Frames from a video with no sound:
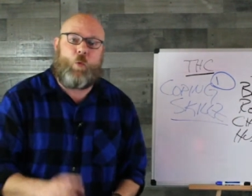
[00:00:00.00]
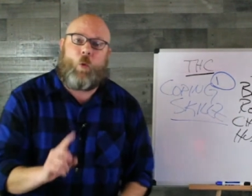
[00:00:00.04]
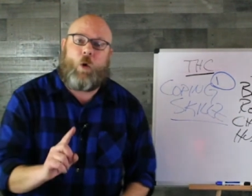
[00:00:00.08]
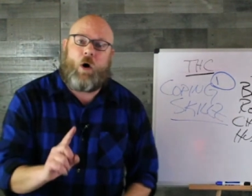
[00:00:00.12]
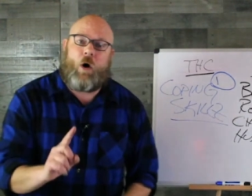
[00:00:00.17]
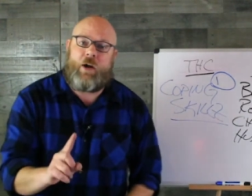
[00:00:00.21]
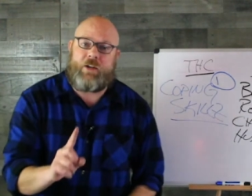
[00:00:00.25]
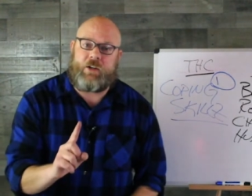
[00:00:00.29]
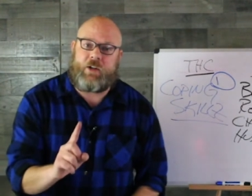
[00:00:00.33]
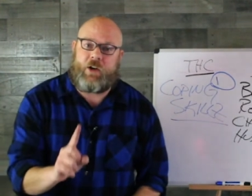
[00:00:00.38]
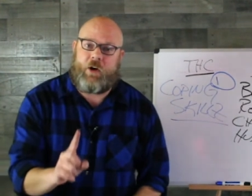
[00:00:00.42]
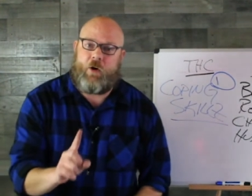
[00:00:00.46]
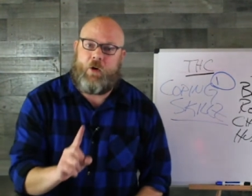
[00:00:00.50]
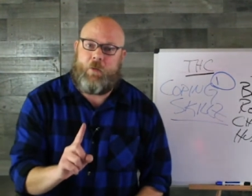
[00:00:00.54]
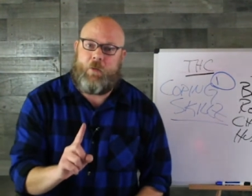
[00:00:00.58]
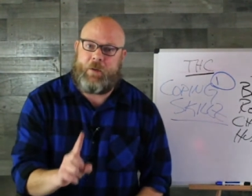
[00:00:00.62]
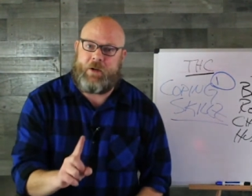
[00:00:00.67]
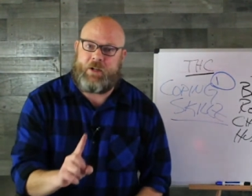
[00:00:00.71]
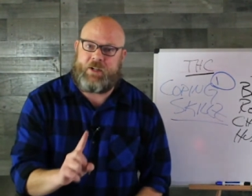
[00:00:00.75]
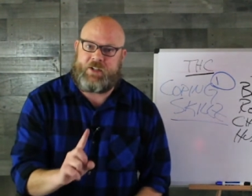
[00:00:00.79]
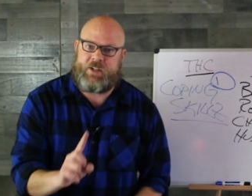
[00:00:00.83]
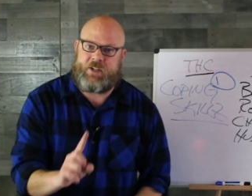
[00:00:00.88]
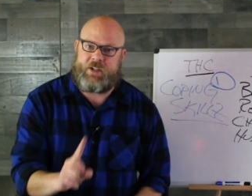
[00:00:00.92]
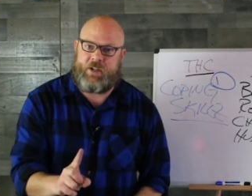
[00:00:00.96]
one
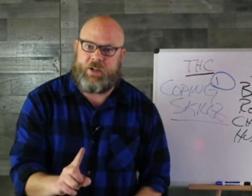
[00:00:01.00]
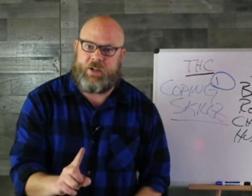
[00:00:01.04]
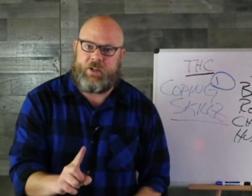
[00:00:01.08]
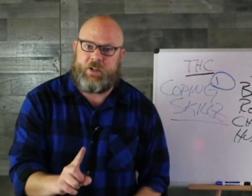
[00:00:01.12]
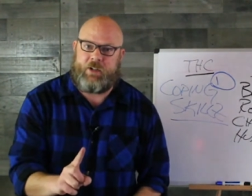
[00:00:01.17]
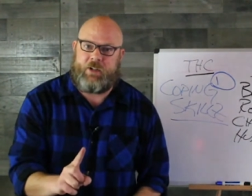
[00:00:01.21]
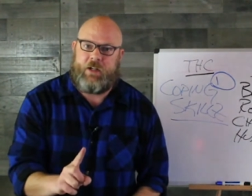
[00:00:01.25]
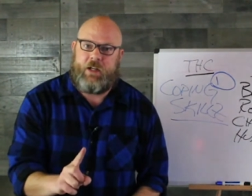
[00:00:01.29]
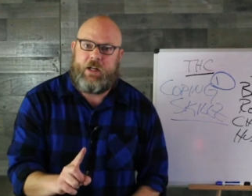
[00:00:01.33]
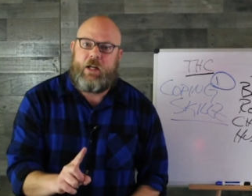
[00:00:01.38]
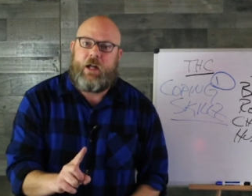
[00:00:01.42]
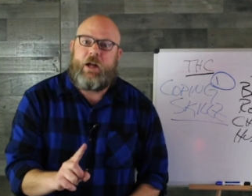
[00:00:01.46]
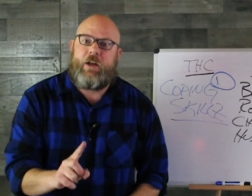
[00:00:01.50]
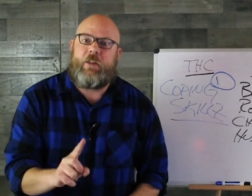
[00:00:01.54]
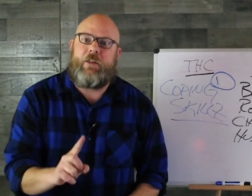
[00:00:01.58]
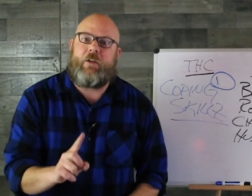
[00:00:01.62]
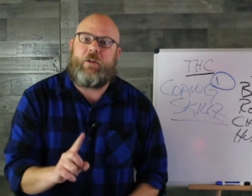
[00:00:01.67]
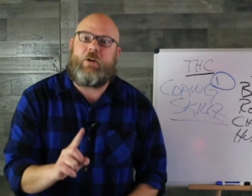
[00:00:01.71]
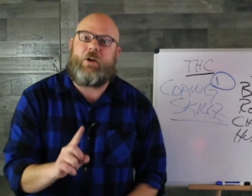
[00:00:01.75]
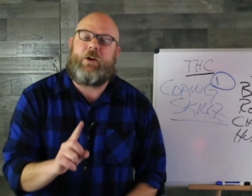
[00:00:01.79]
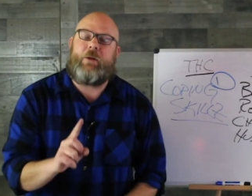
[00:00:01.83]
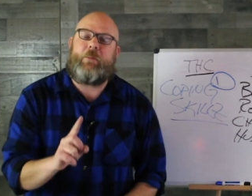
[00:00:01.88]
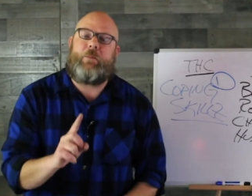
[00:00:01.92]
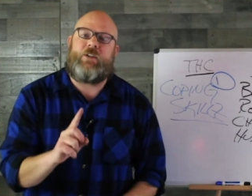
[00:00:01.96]
coping skill,
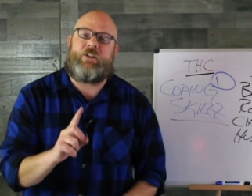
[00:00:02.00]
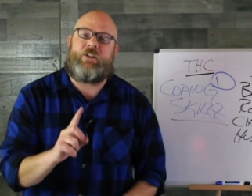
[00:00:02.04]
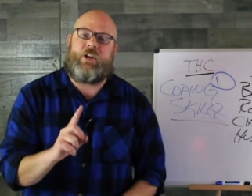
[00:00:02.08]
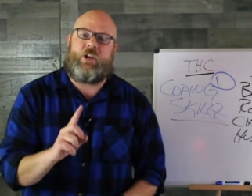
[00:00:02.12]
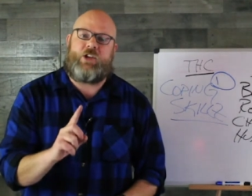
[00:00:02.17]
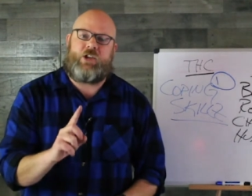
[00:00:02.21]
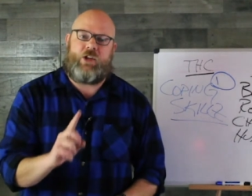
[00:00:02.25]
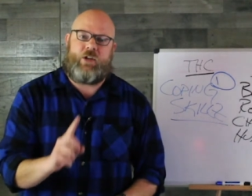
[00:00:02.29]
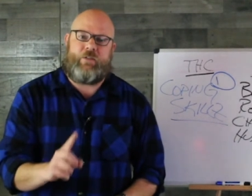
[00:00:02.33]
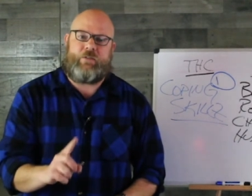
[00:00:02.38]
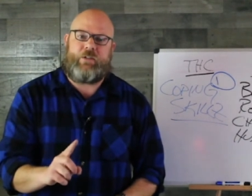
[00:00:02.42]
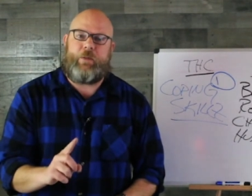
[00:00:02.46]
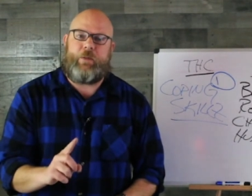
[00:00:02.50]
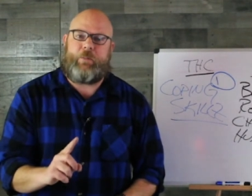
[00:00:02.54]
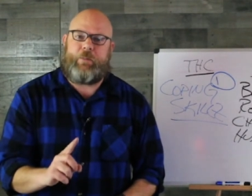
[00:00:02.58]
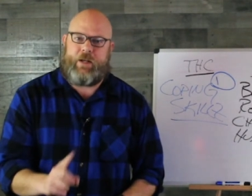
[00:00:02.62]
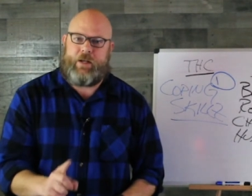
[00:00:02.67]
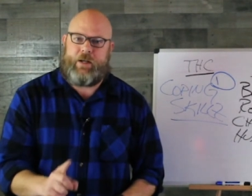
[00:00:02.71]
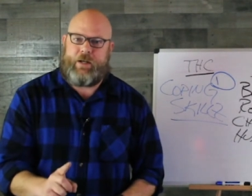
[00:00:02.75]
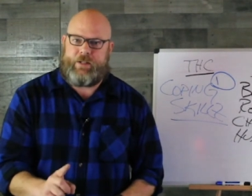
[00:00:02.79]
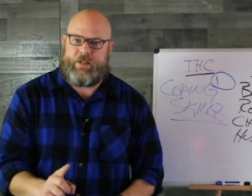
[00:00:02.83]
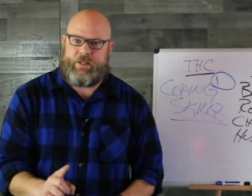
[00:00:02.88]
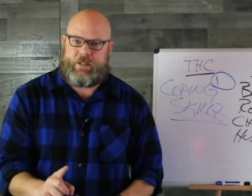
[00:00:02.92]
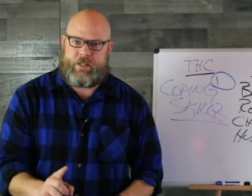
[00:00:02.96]
they're in a position of
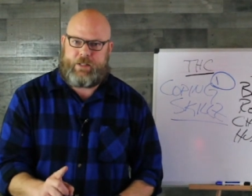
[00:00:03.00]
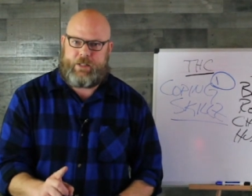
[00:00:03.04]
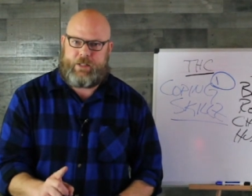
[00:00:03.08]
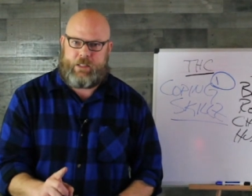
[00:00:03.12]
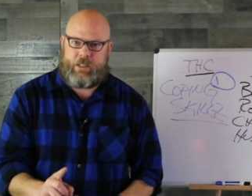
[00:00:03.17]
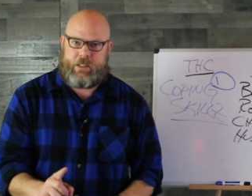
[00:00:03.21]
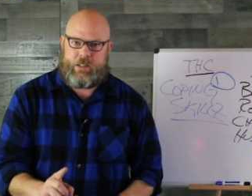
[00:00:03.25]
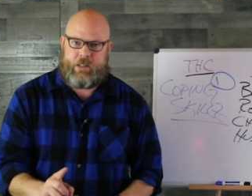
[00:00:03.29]
dependence.